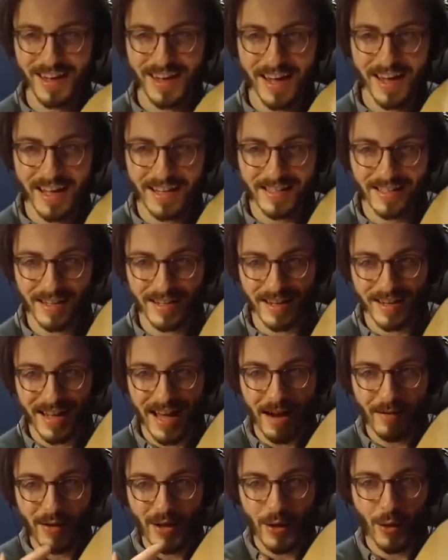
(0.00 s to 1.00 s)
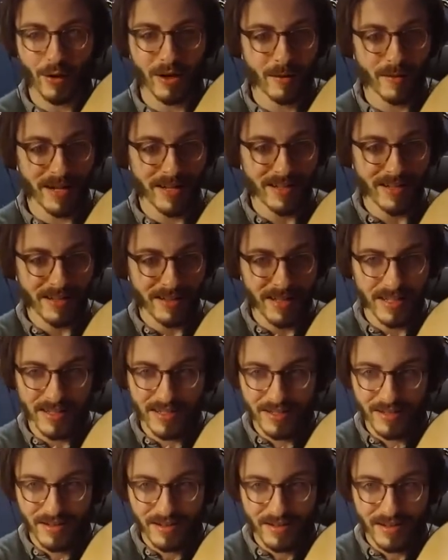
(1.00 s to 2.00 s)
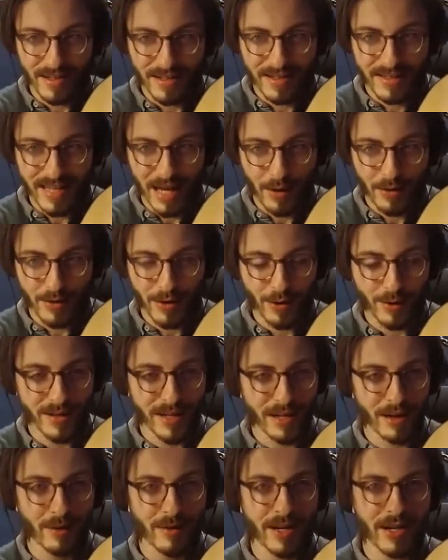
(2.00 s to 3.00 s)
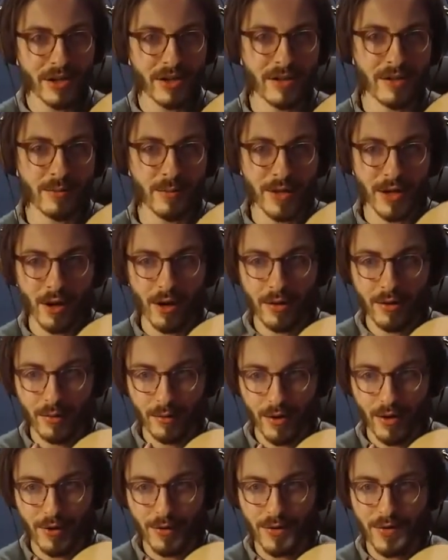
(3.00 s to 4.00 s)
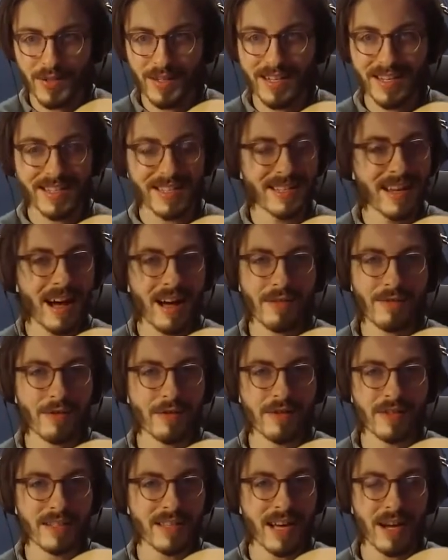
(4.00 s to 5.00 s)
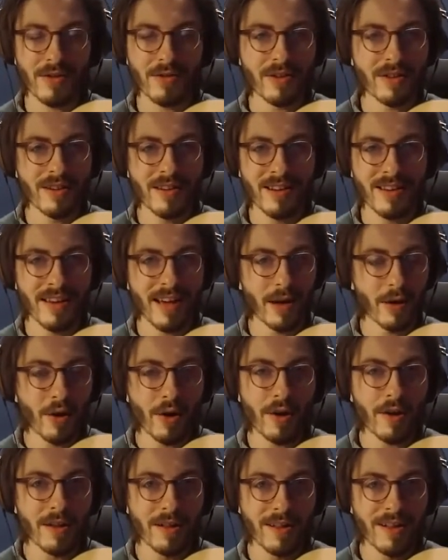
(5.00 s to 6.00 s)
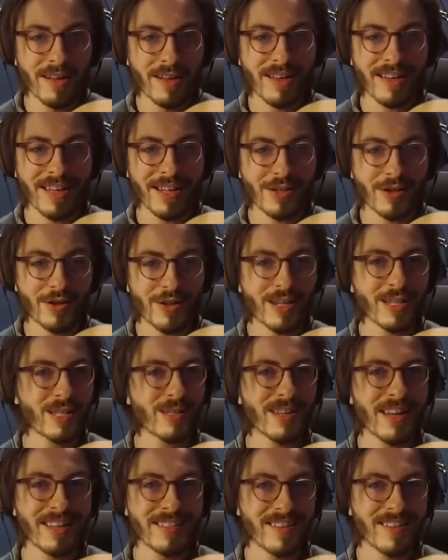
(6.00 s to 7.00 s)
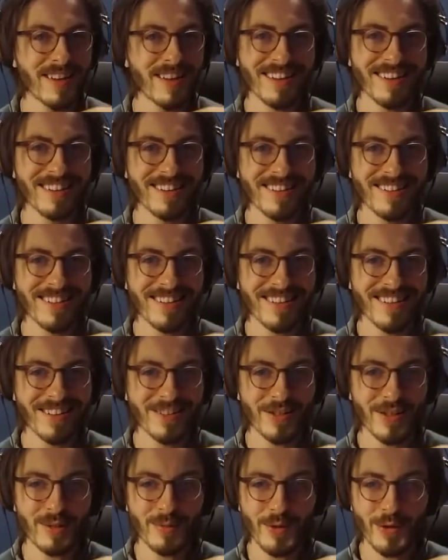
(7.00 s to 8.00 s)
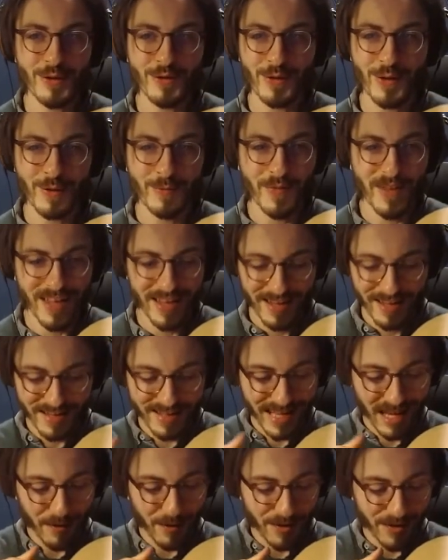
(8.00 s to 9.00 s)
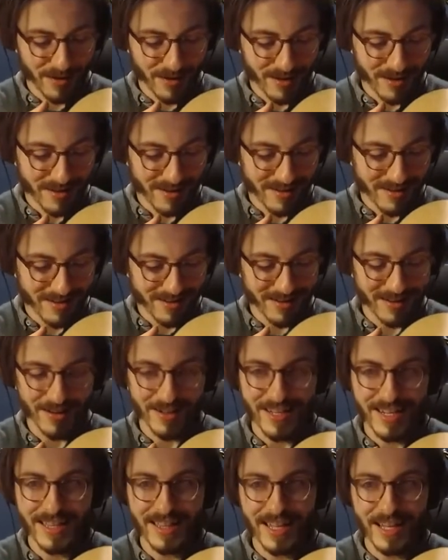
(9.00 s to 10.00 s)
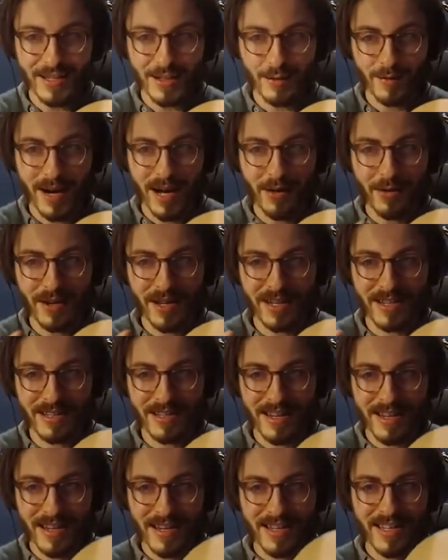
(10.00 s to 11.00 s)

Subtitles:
It's heavily ornamented. This sound hole decoration we call the rose is not for the sound at all. It's just aesthetic. It's just beautiful. Same with the little inlays around it.